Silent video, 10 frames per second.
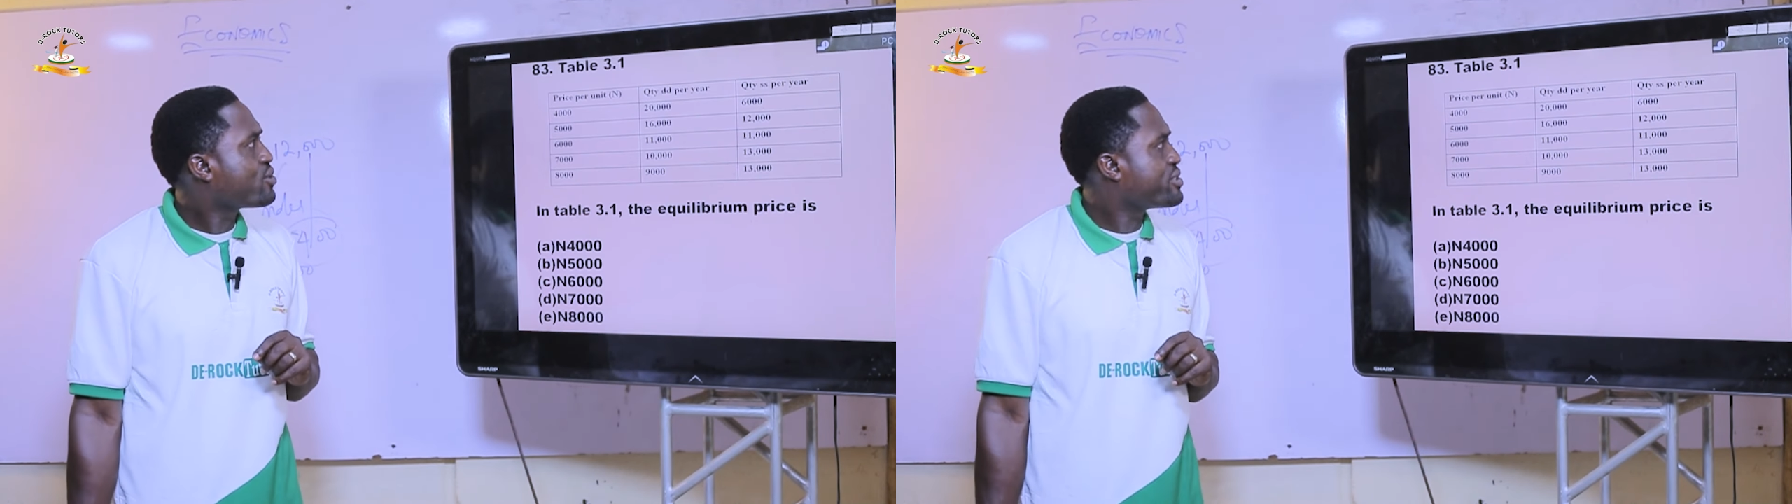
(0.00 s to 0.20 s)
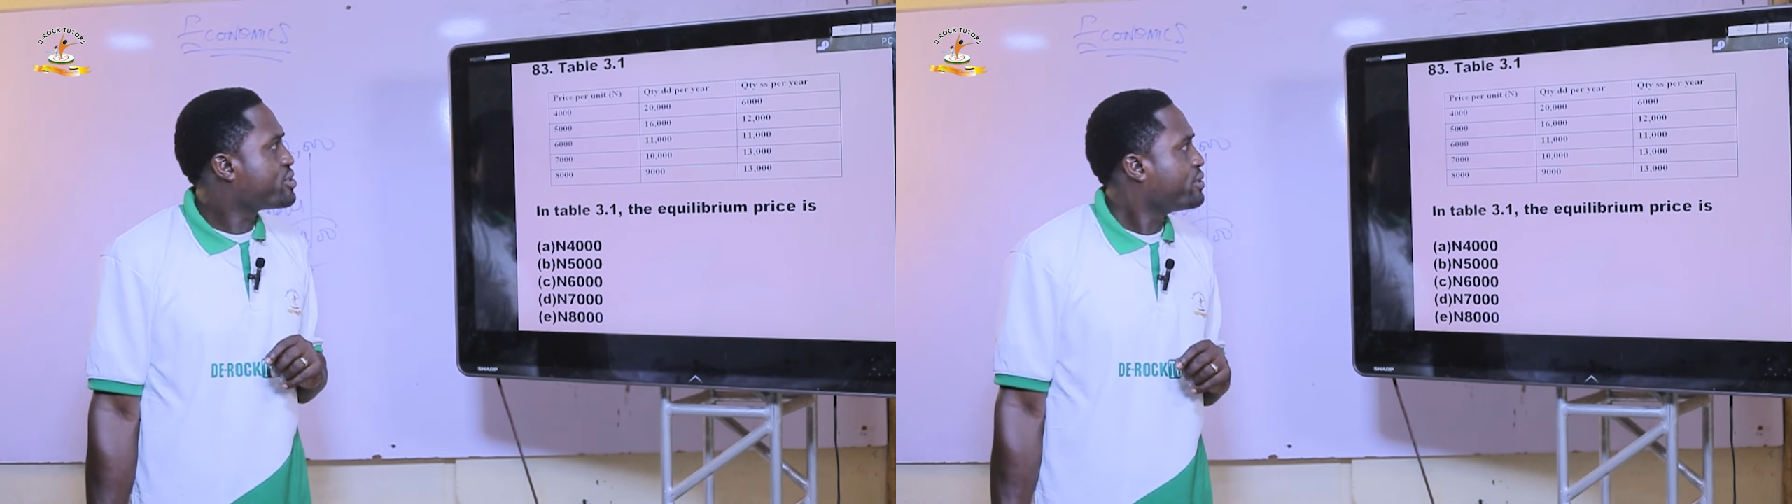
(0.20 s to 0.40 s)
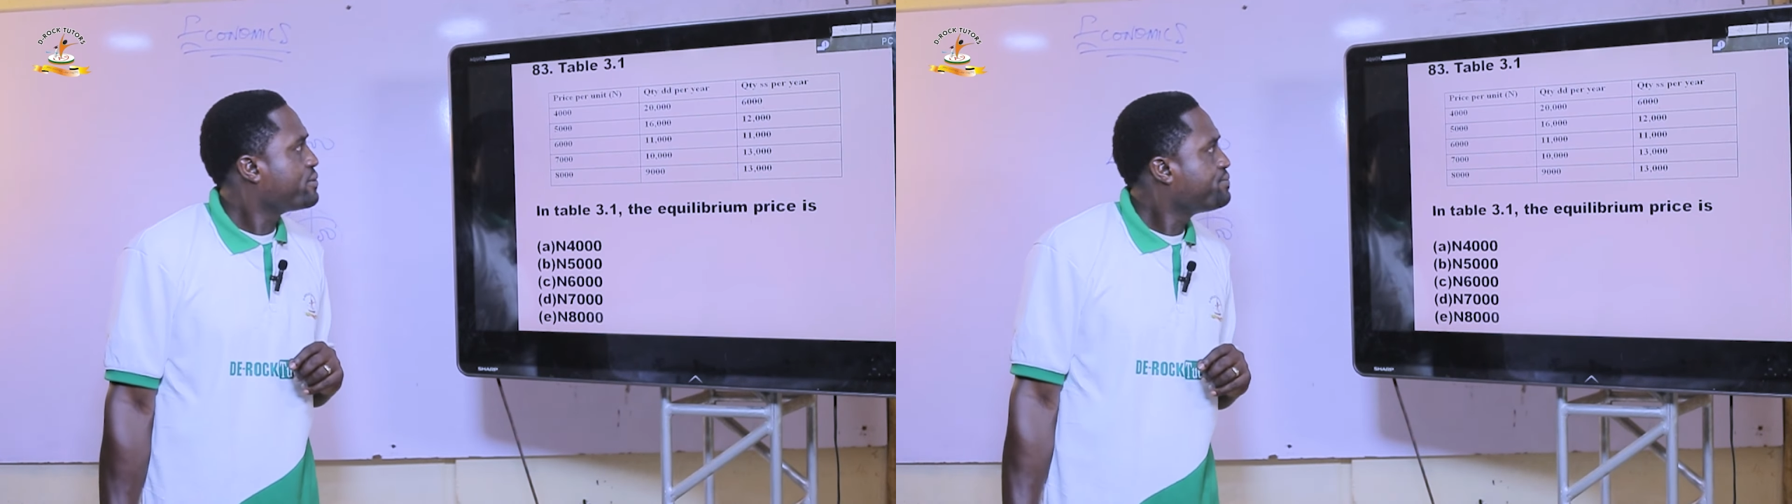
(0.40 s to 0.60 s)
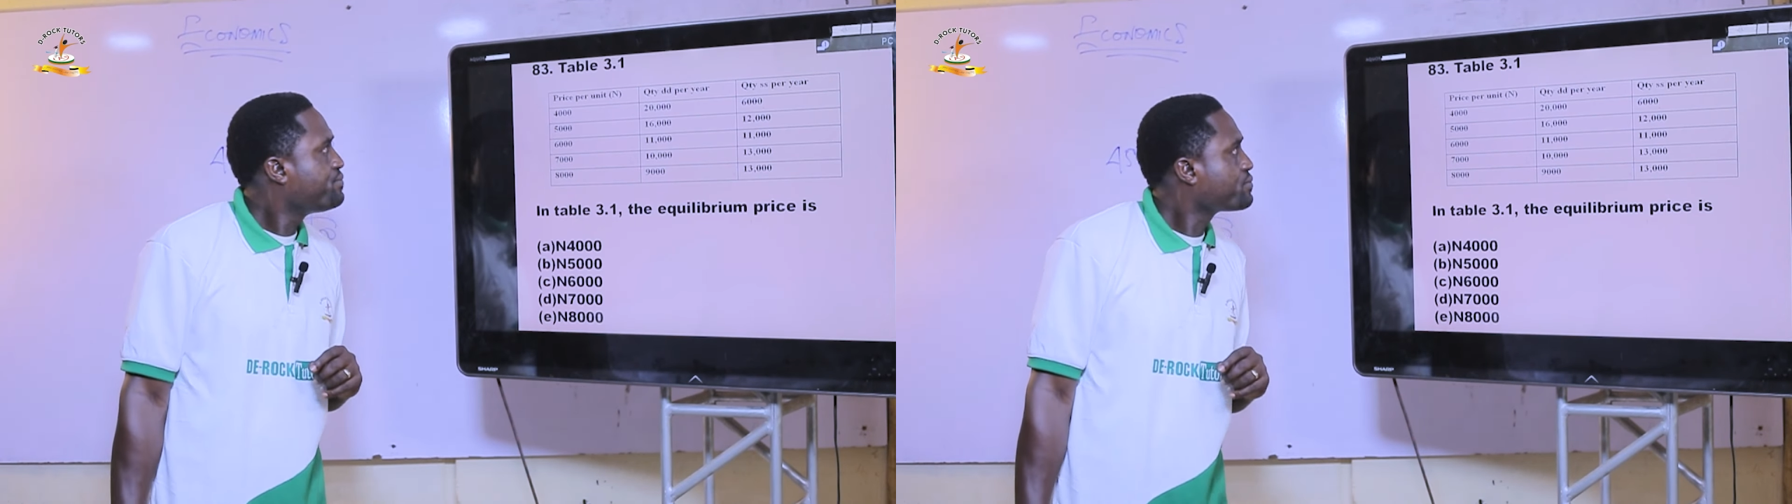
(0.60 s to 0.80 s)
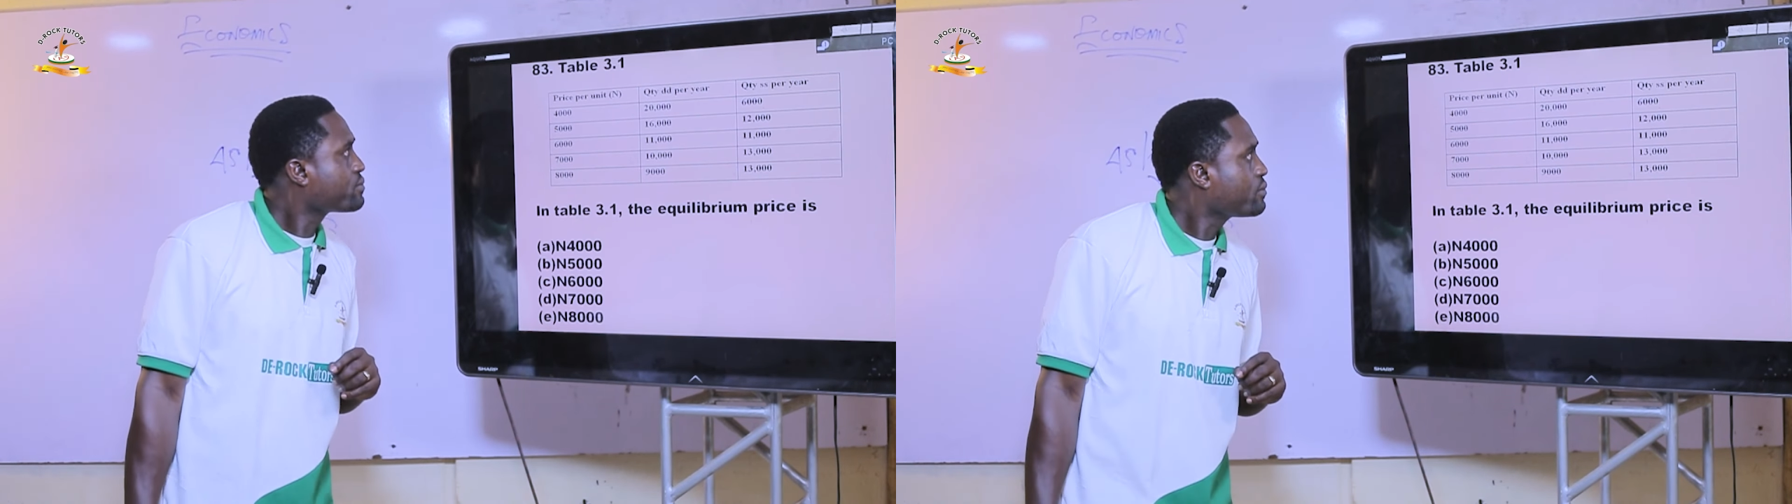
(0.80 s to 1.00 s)
question,
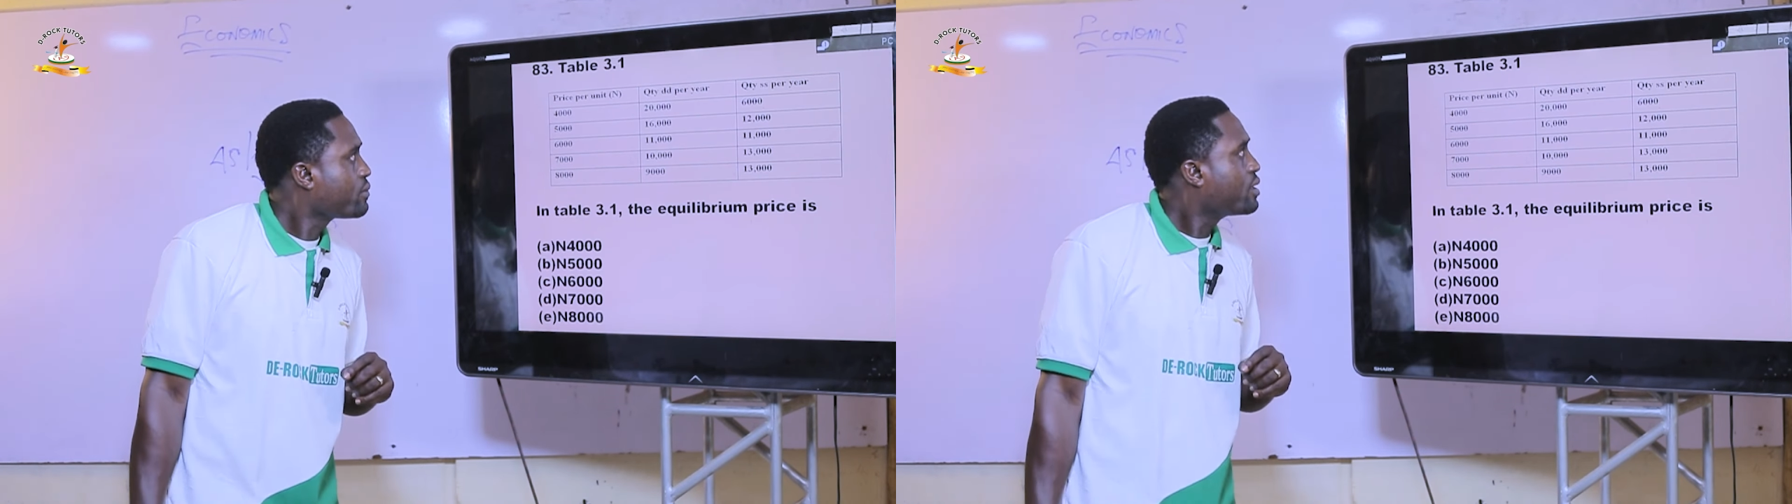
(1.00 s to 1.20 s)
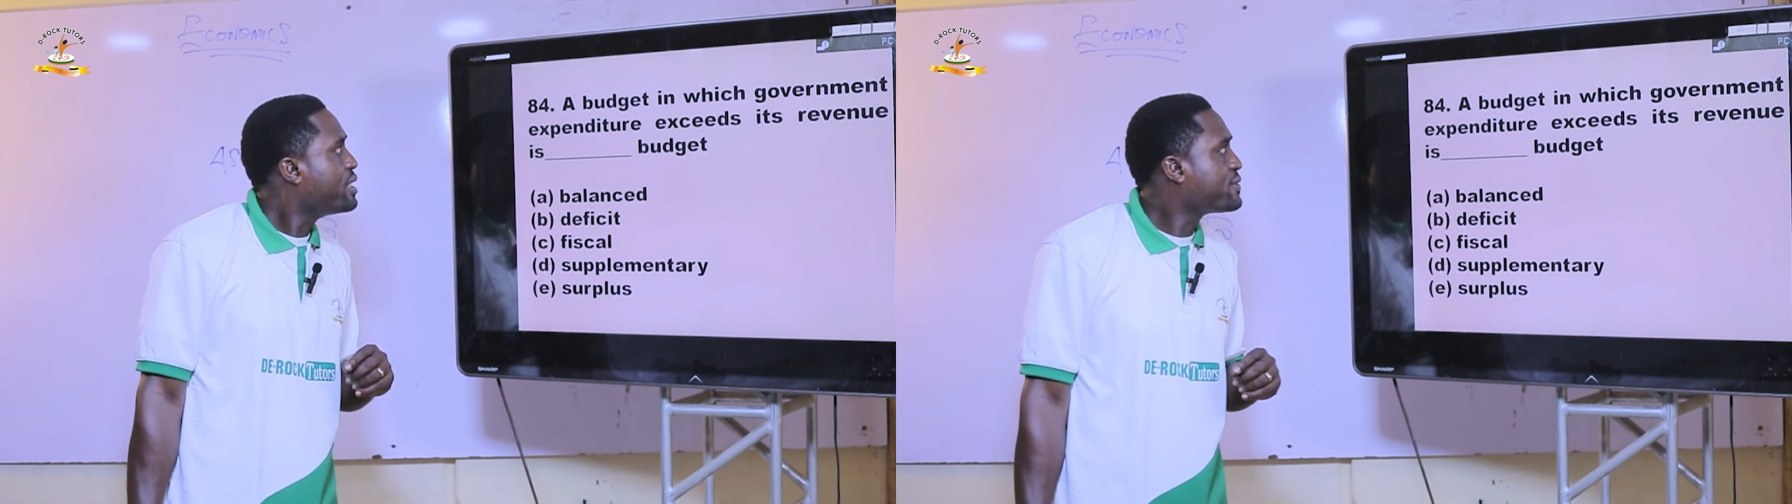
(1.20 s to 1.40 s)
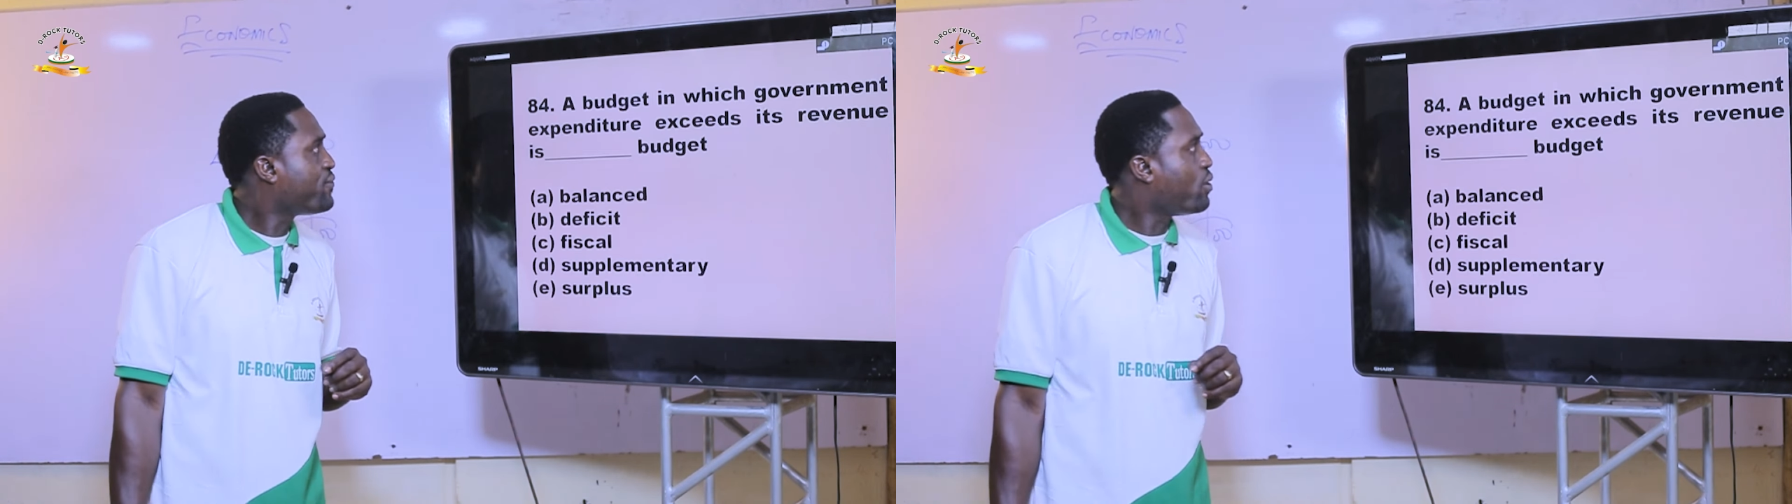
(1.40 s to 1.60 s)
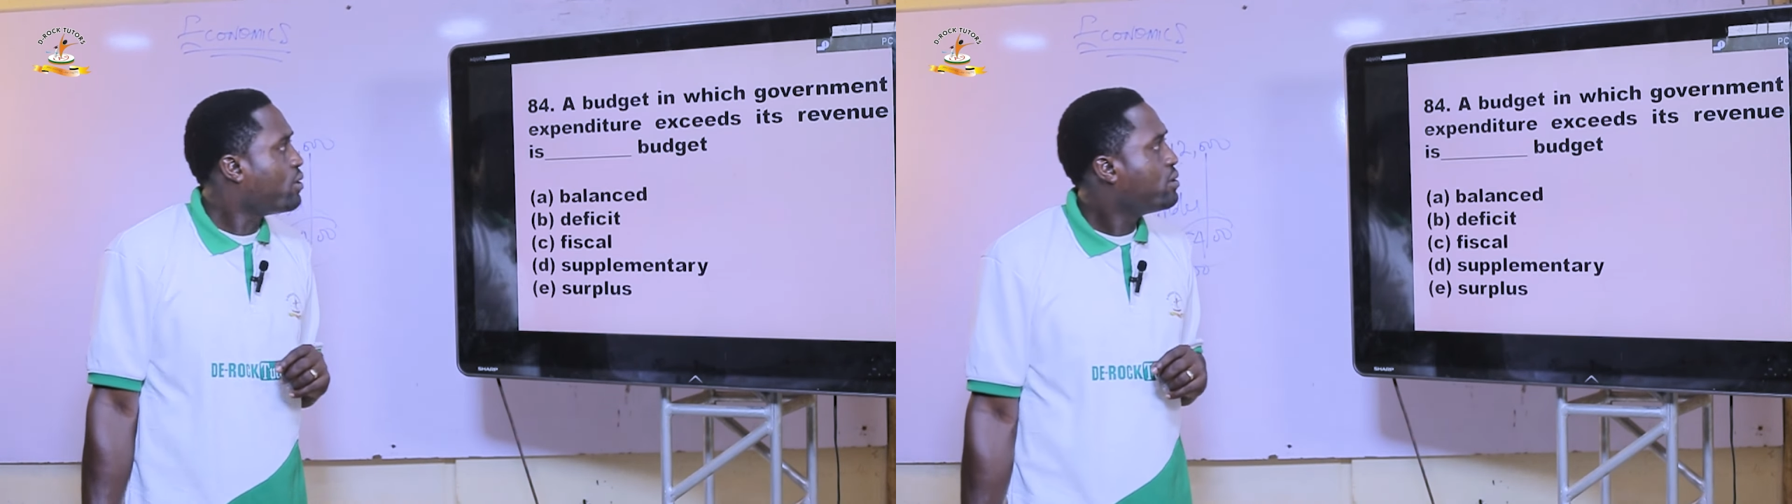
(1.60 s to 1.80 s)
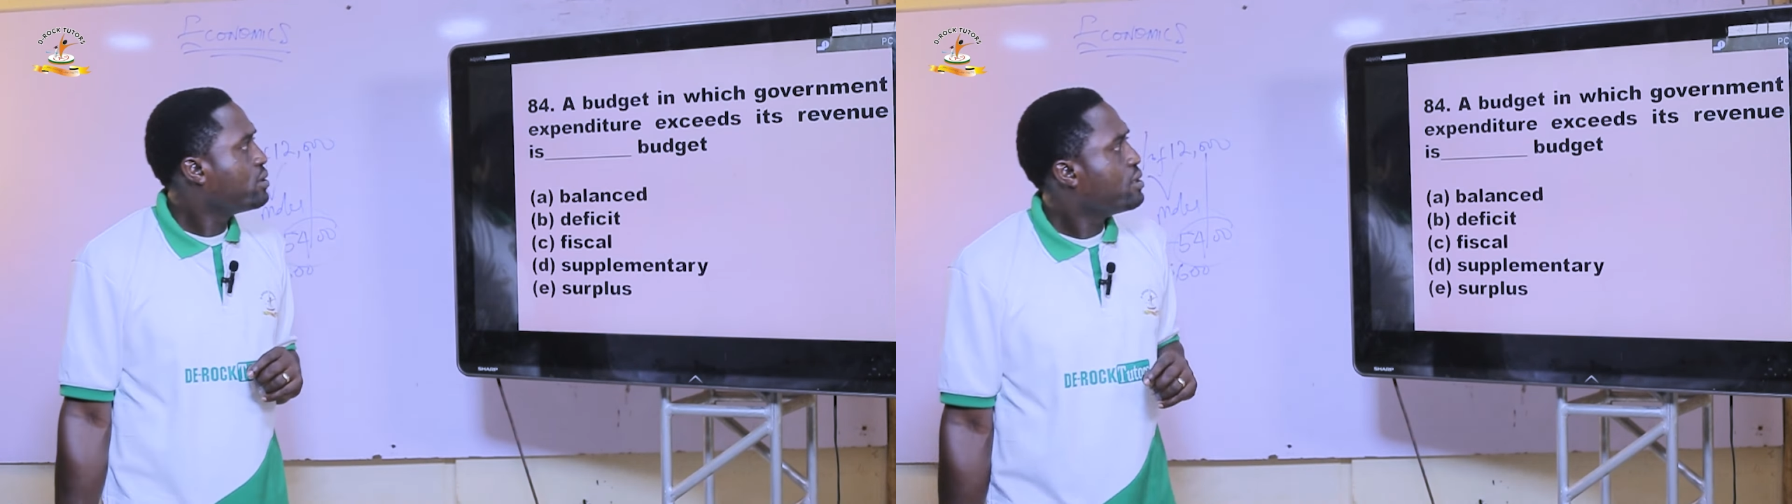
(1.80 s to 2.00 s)

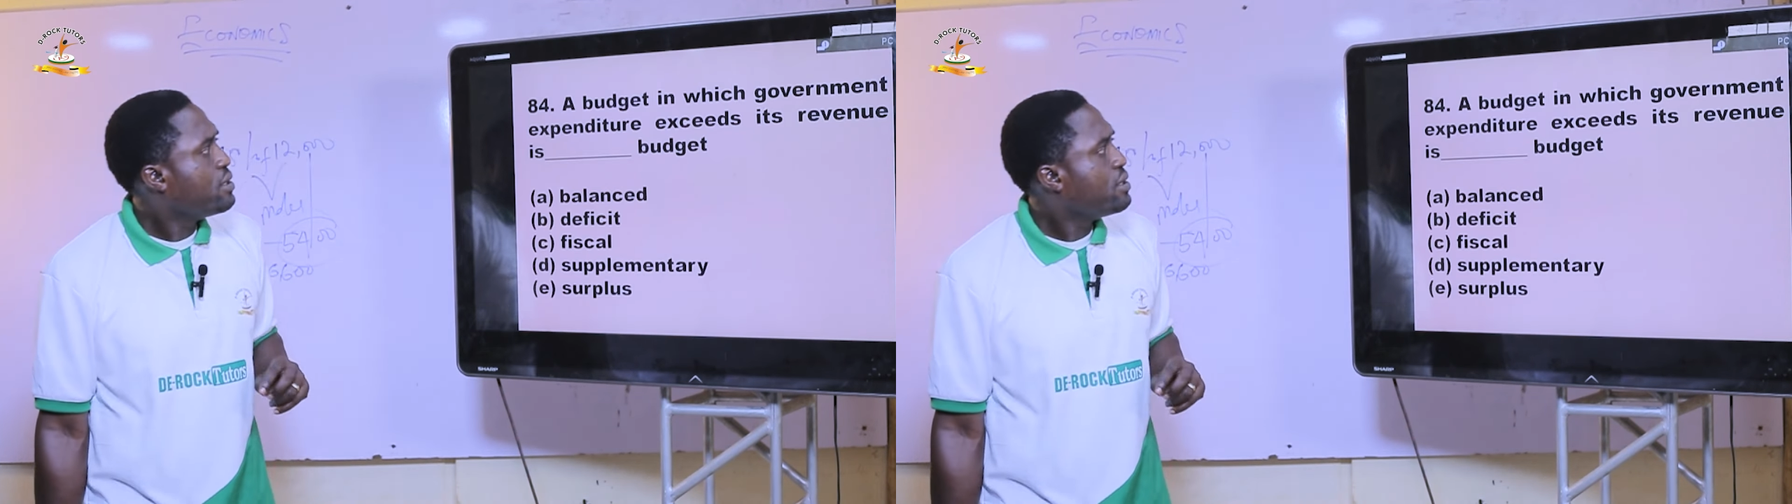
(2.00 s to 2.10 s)
84.